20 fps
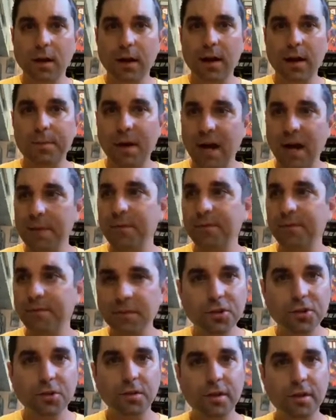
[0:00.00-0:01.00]
I'm
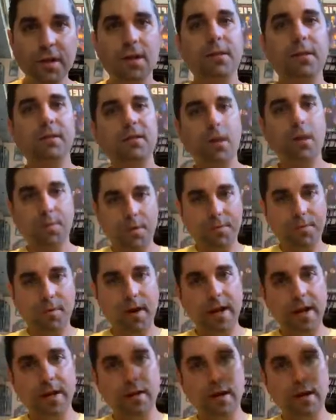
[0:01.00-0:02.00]
officially on summer
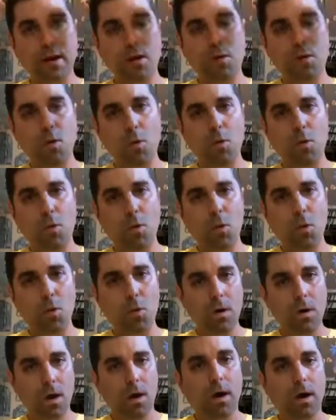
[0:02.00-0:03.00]
break now.
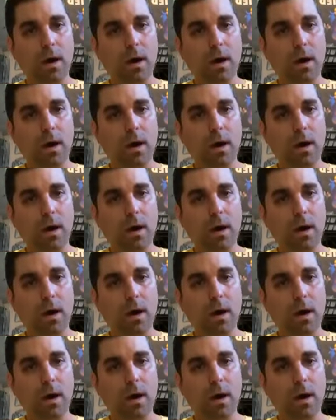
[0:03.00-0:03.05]
Woo!